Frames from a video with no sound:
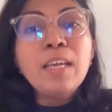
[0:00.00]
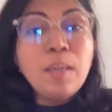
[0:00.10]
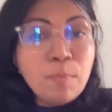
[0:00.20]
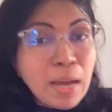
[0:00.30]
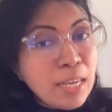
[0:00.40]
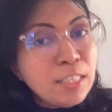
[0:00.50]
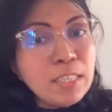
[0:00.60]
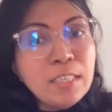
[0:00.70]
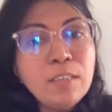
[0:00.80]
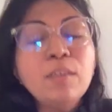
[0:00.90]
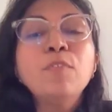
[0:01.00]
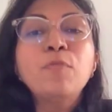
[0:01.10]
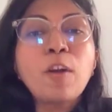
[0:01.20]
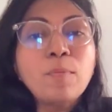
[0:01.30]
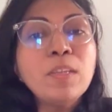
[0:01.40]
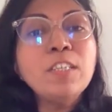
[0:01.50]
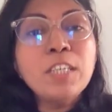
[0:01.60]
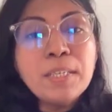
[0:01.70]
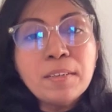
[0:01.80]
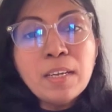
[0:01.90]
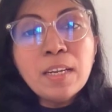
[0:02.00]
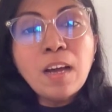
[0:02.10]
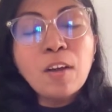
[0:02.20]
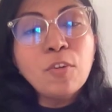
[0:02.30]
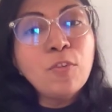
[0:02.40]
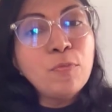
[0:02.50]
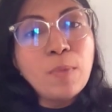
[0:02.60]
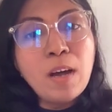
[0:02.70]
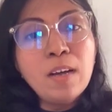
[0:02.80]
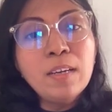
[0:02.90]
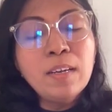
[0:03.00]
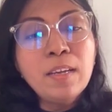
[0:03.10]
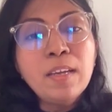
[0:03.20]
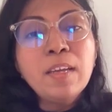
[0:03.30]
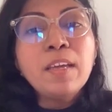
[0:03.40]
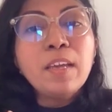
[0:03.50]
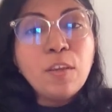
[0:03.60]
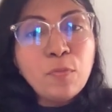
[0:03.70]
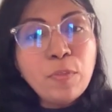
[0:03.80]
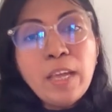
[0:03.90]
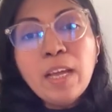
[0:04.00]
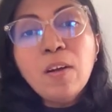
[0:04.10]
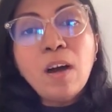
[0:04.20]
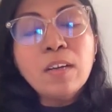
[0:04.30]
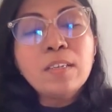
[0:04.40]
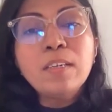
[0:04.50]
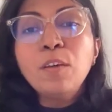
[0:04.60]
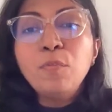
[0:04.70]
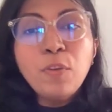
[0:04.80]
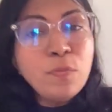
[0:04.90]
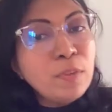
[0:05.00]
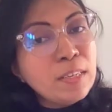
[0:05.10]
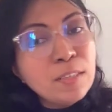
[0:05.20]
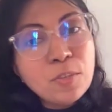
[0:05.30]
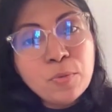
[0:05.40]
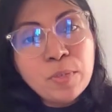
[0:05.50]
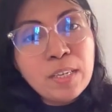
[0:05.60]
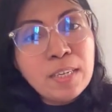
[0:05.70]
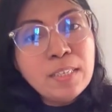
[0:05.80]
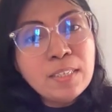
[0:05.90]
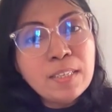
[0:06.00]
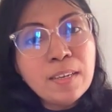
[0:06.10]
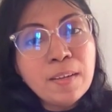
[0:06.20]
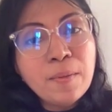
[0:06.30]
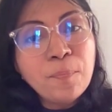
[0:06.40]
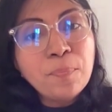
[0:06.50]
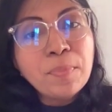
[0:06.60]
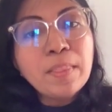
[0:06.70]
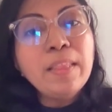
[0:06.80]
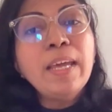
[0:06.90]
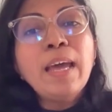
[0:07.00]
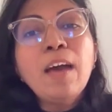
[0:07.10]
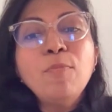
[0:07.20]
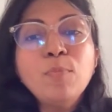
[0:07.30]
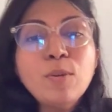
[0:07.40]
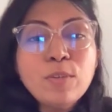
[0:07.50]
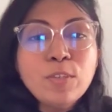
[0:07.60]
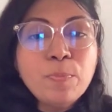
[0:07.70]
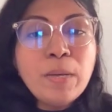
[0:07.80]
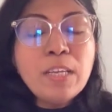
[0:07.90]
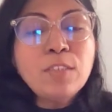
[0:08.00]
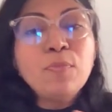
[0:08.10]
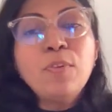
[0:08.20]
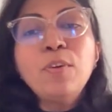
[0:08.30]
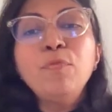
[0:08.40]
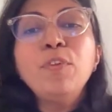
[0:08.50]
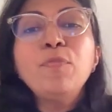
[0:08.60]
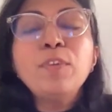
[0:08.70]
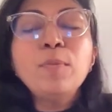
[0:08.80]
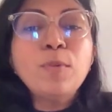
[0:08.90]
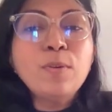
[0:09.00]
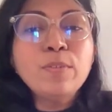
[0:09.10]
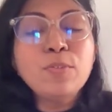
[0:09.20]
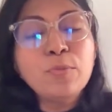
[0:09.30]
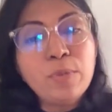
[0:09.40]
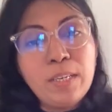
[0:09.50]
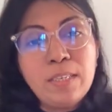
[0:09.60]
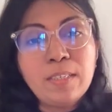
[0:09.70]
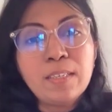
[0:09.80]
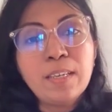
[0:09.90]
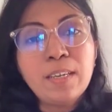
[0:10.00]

Imagine from the general cutoff mark, if they got 50 students, they have more space for 50 more students.